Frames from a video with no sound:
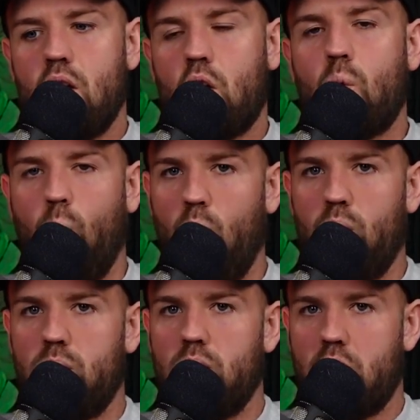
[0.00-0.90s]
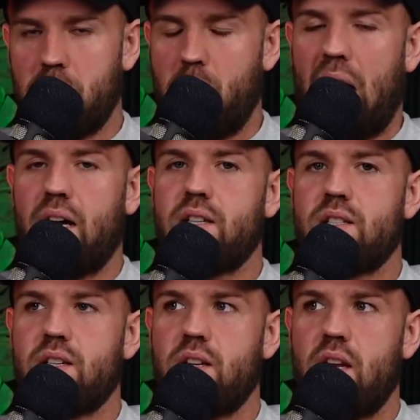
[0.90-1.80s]
quote,
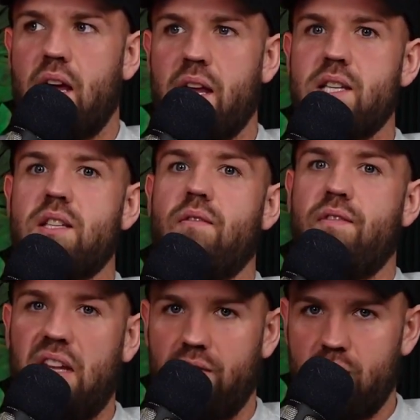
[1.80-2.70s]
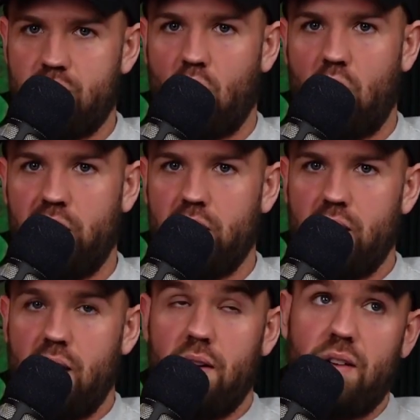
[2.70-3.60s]
comparison is the thief of joy.
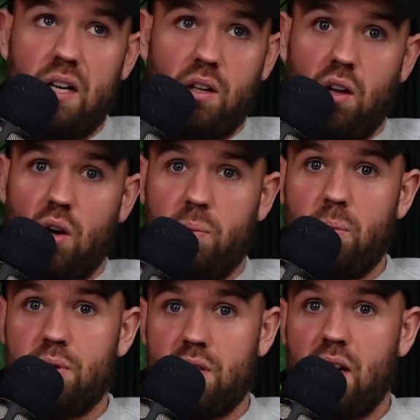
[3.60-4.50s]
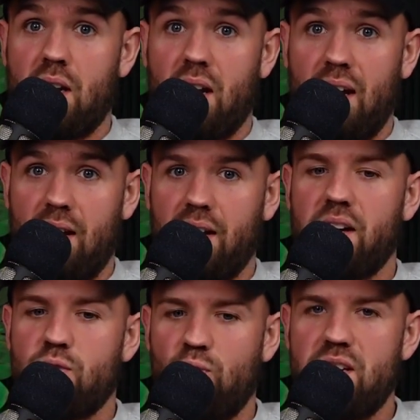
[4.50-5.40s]
I've heard a lot of people saying it, like
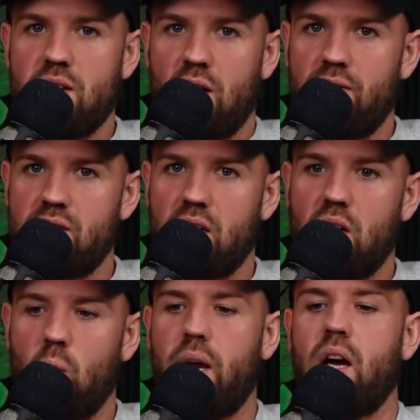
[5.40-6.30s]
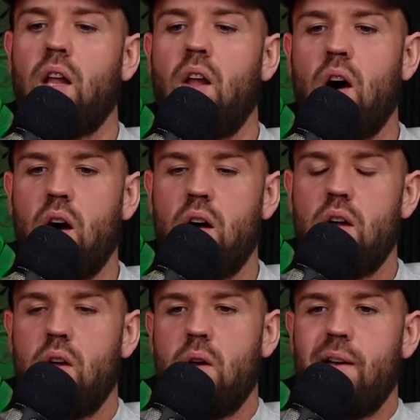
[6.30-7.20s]
it's resurfacing quite a lot.
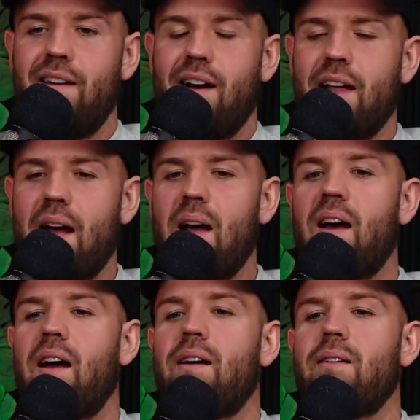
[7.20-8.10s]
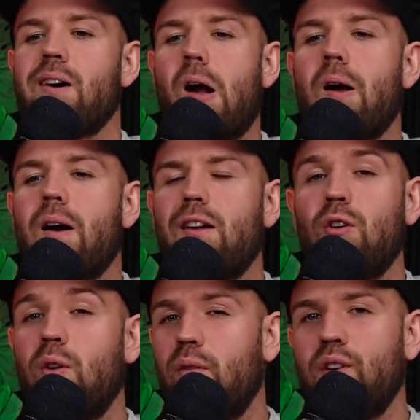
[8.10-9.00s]
And I I
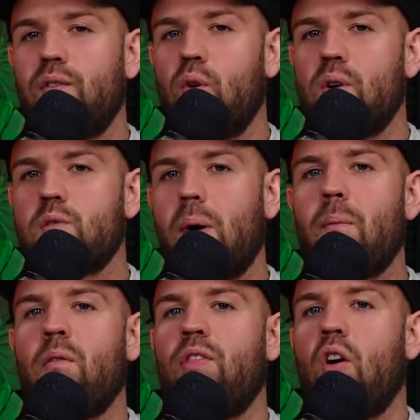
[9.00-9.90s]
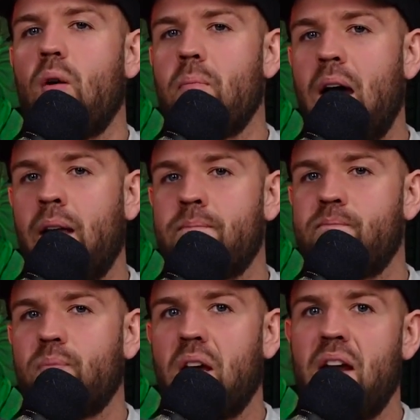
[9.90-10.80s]
don't know if you've noticed, but I'm a thought man.
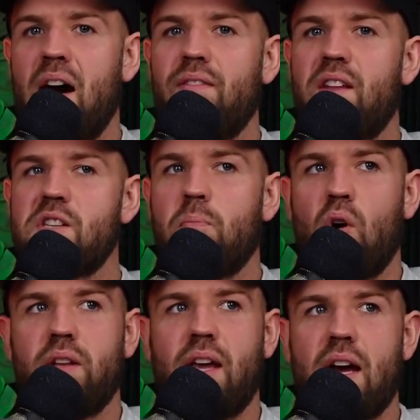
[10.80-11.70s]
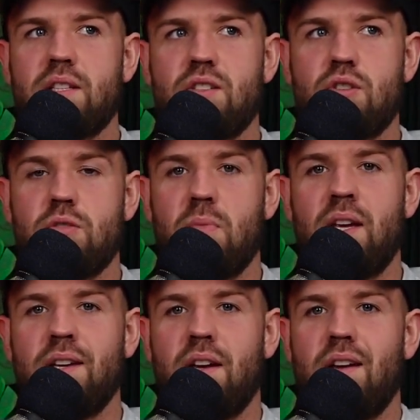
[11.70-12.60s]
And half of this podcast is just
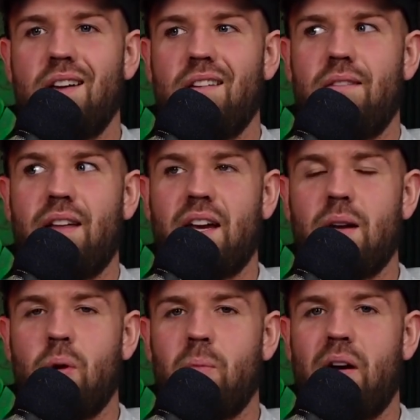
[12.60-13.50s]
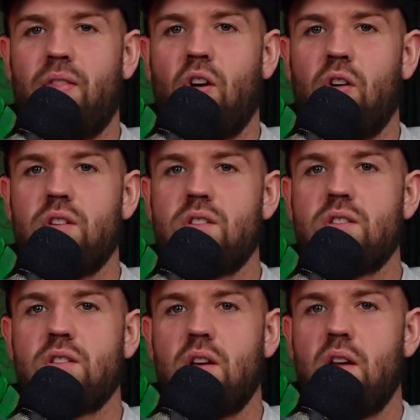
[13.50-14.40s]
me thinking about my thoughts